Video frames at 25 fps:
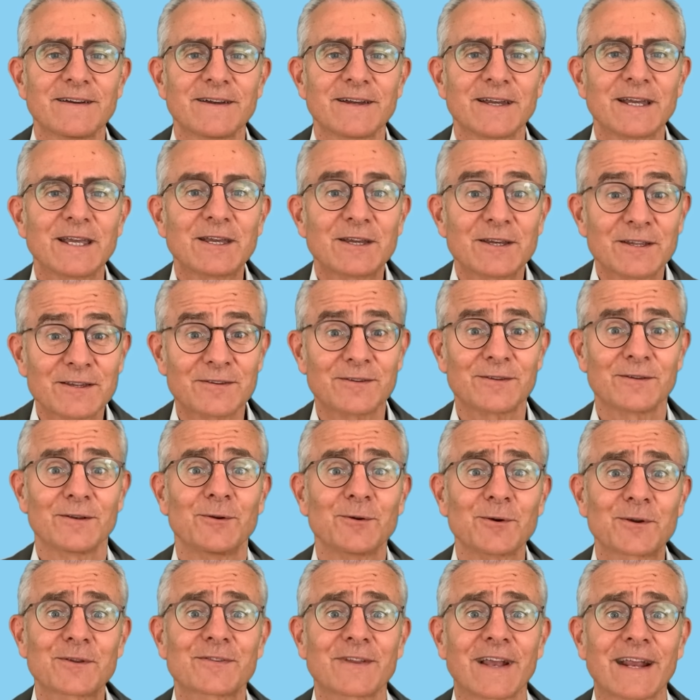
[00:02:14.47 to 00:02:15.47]
It
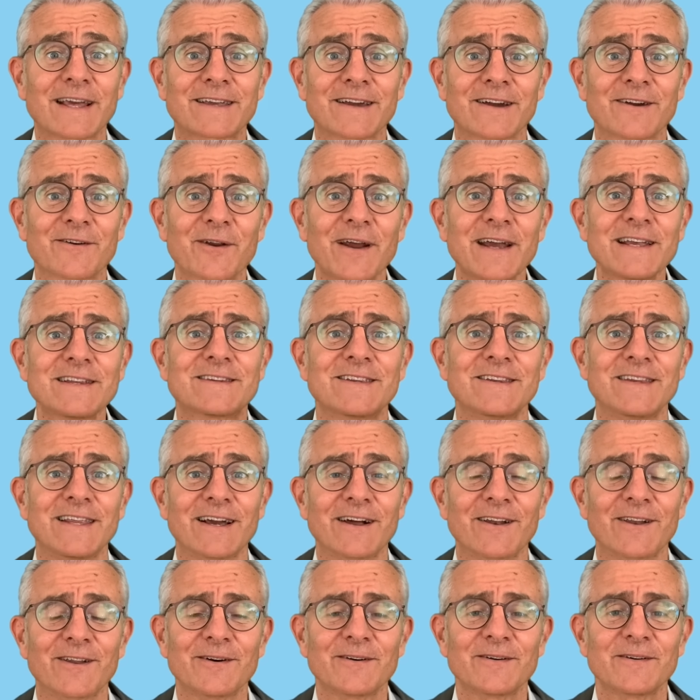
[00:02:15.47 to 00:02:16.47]
looks like a great deal.